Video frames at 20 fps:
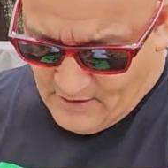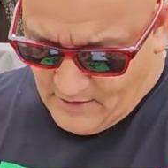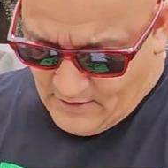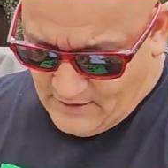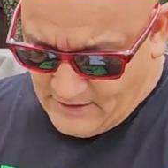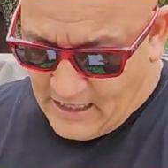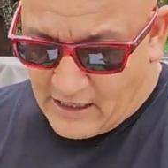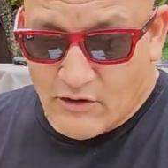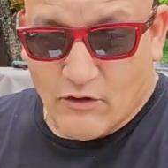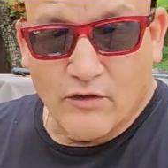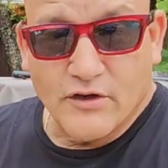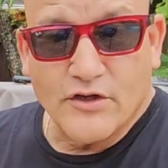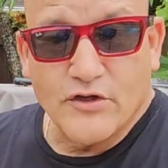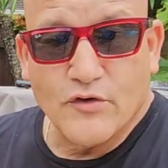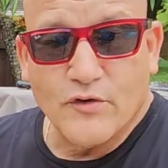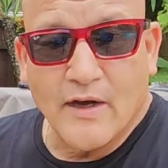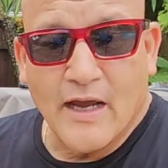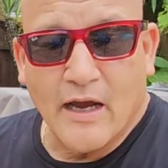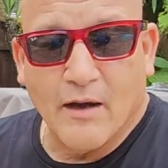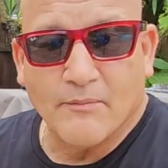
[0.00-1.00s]
Not only you
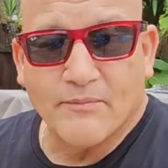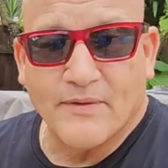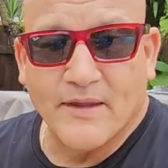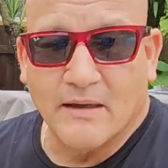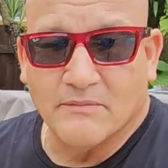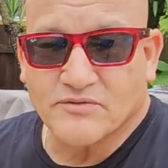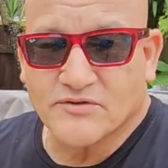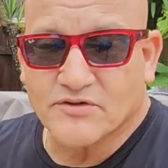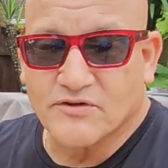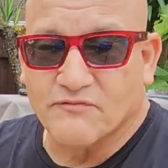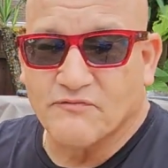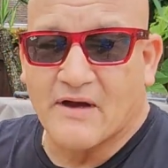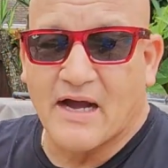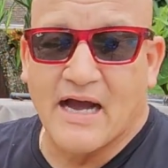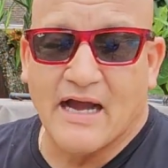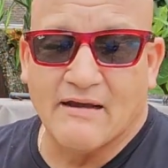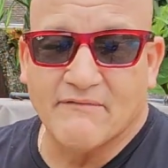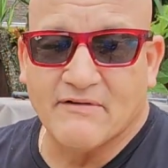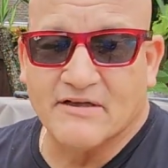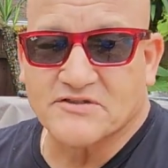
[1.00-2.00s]
help them
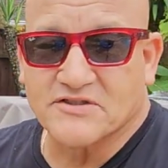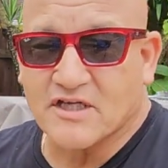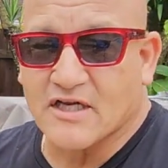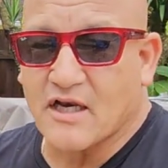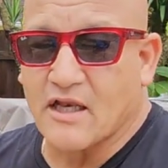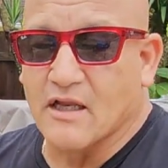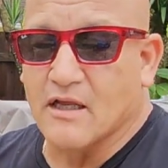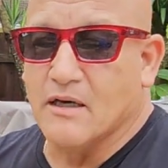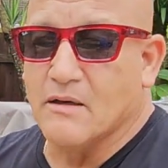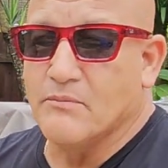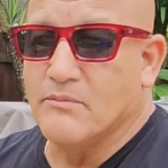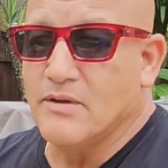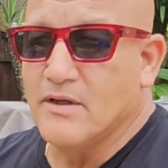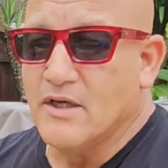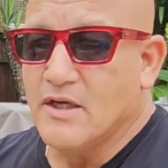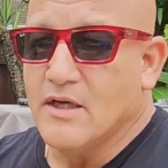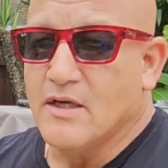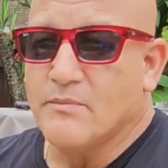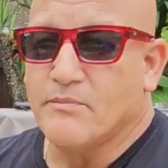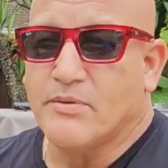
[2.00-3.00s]
survive as a club,
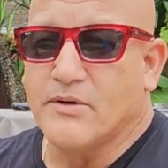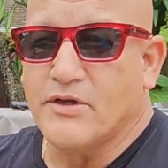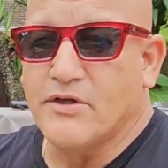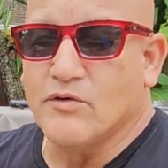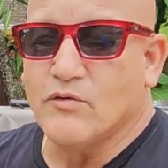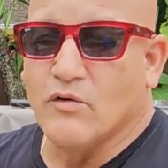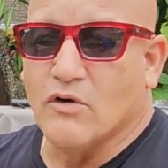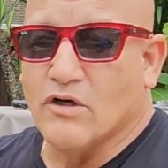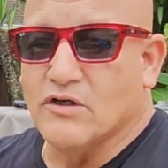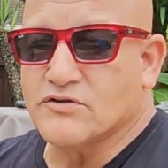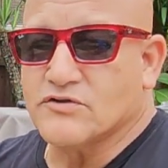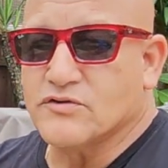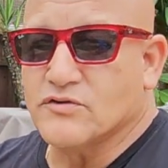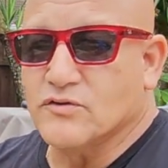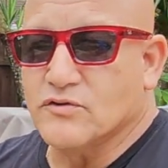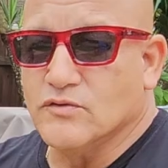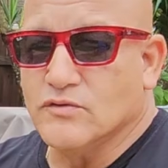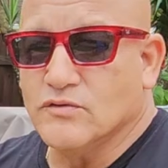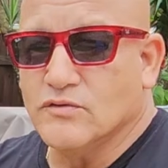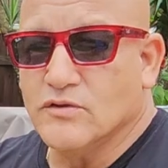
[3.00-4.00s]
but you
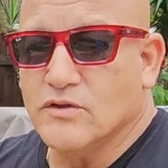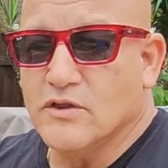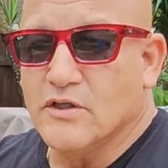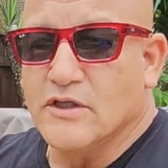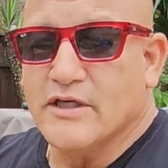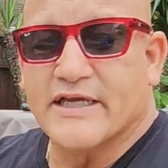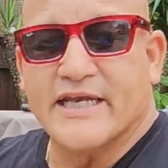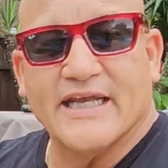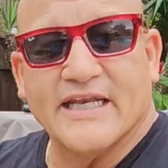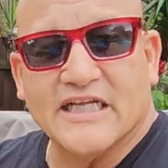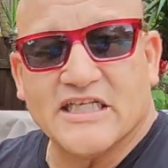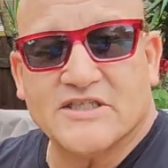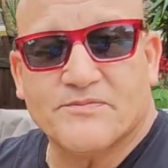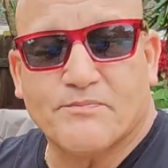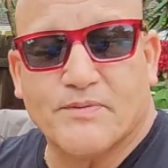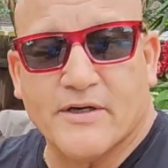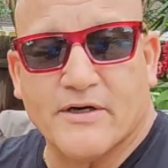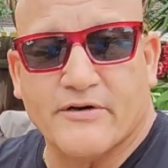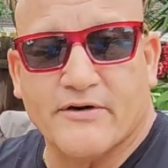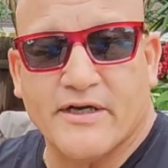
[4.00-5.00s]
also can
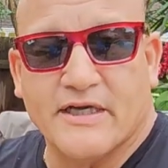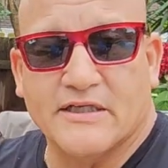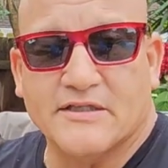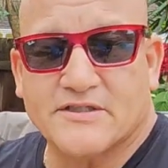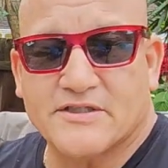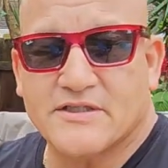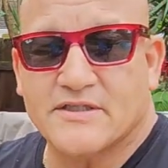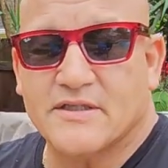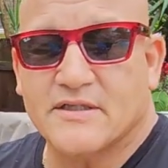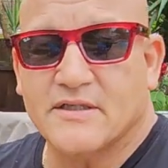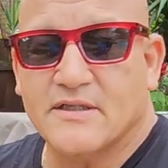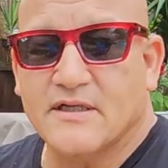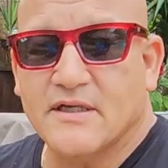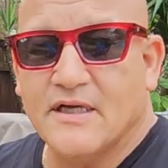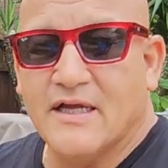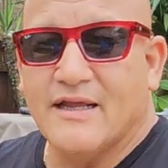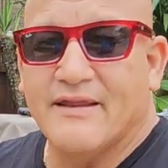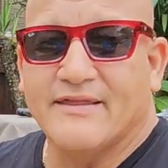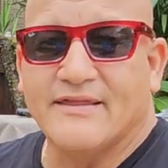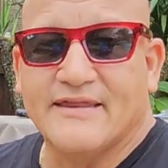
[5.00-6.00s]
experience
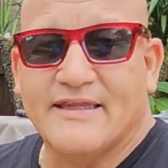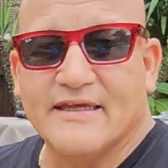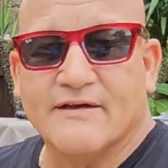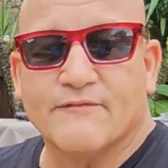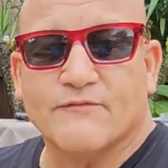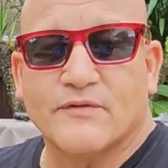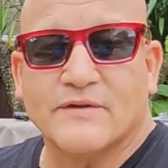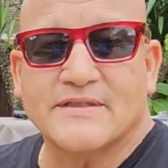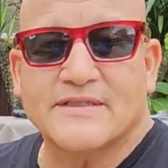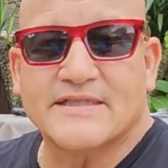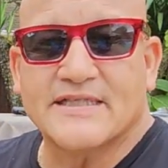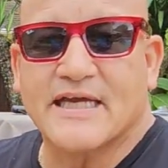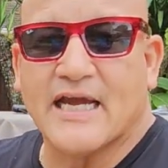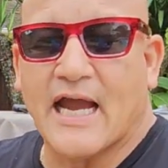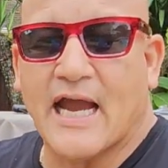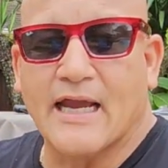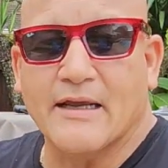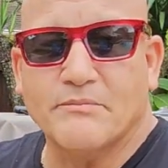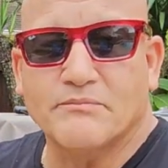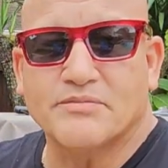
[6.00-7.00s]
different
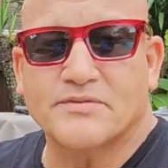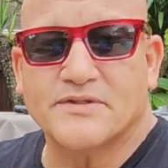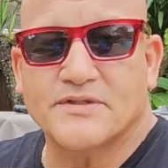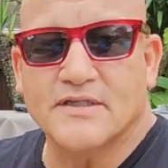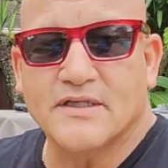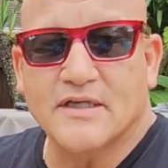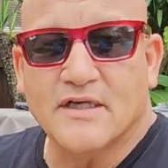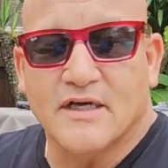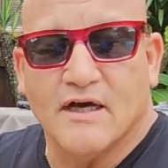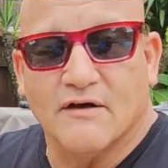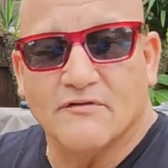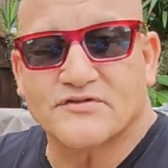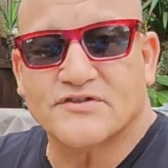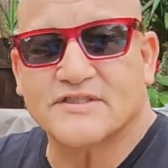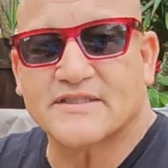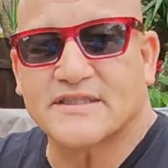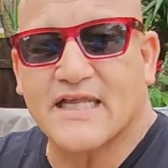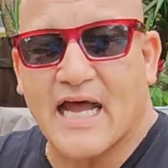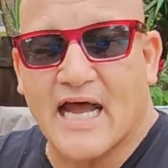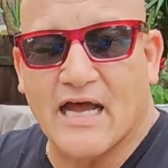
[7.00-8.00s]
types of
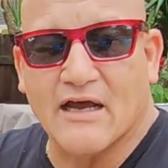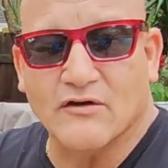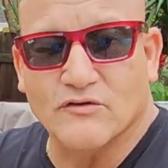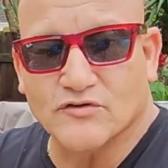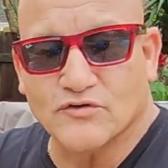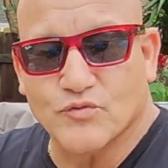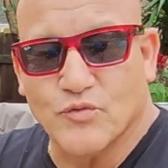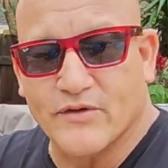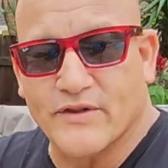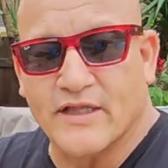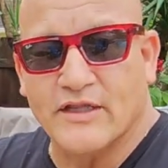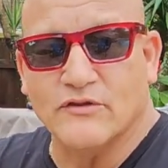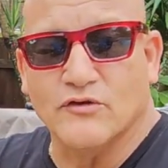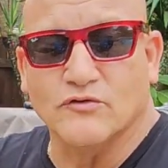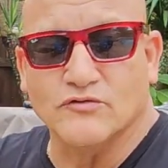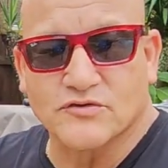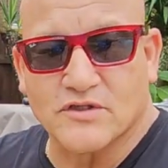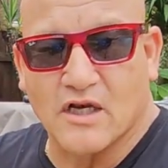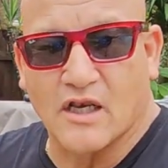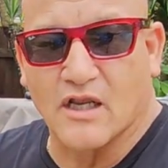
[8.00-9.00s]
styles within
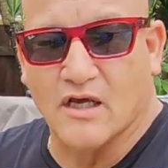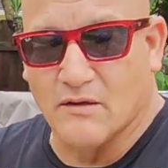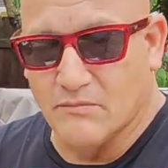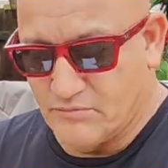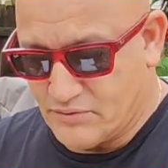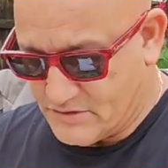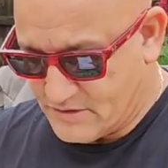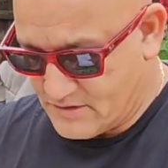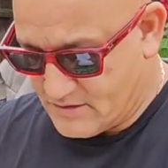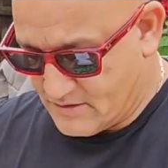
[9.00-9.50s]
those clubs.